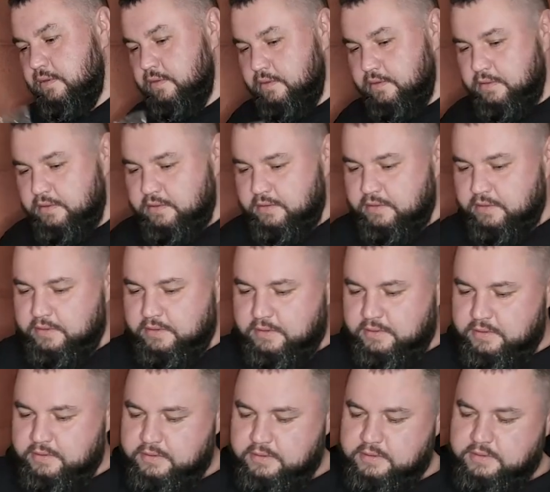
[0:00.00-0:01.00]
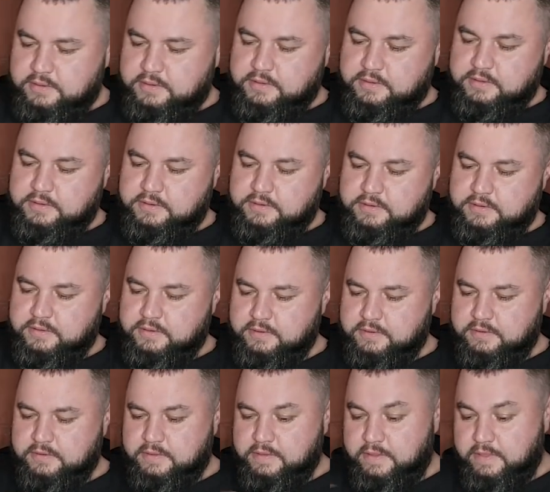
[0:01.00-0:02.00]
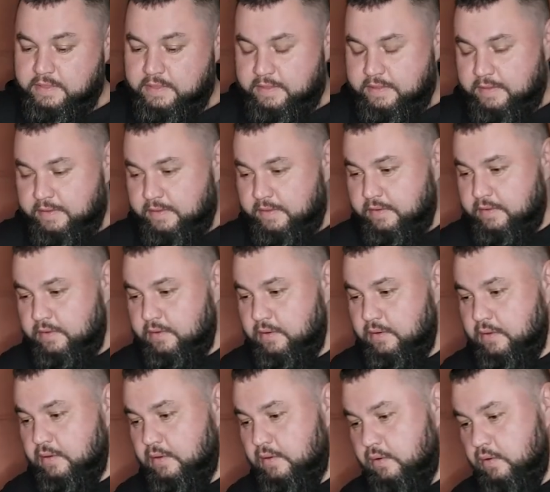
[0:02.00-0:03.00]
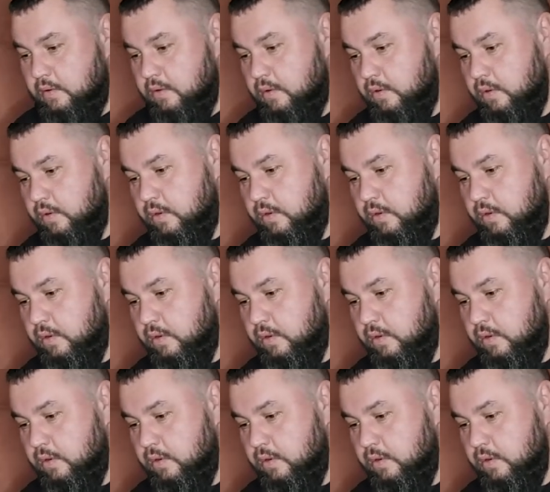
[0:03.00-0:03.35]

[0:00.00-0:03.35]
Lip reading: This person isn't speaking.